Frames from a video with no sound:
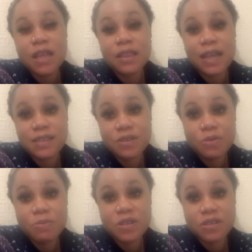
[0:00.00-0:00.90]
that
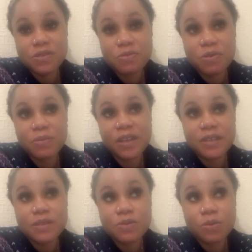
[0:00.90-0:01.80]
serum is a serum that
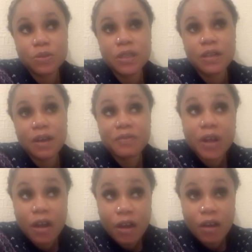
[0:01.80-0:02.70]
is sold in
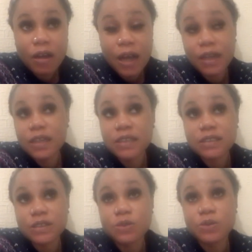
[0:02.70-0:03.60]
africa at least
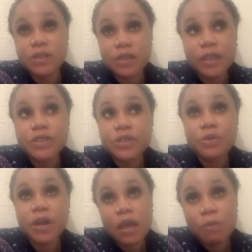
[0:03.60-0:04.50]
it's sold in
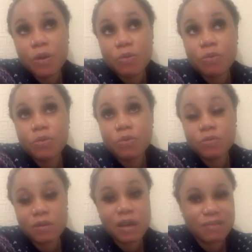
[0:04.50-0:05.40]
nigeria cameroon
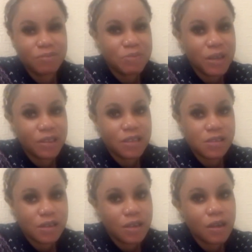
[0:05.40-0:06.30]
and maybe i think
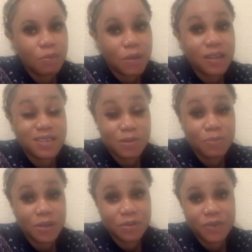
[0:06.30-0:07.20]
senegal mali some
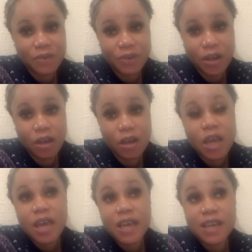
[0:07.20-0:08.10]
parts of africa
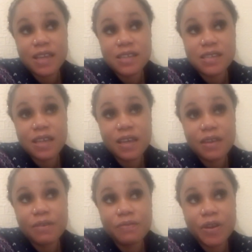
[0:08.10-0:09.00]
it's a
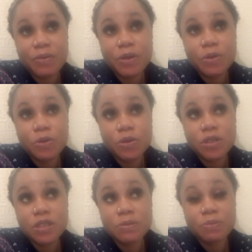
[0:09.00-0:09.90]
very
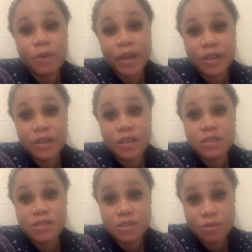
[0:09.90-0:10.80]
good
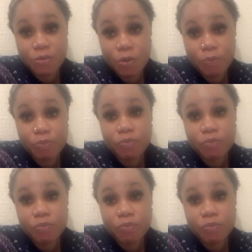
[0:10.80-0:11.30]
brightening serum